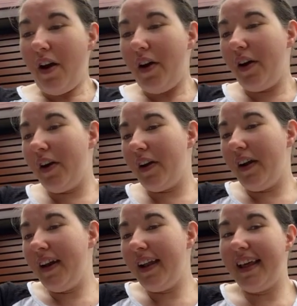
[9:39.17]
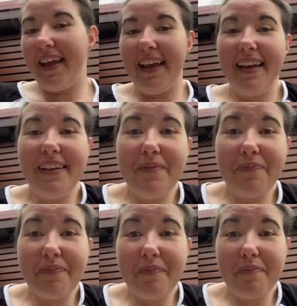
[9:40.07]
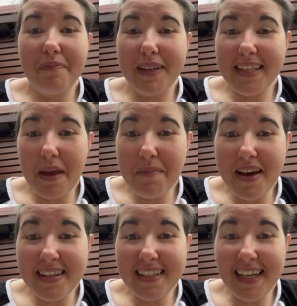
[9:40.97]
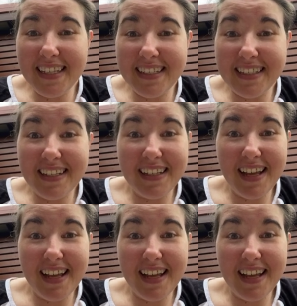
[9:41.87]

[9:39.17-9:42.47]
Alrighty. But 6:10,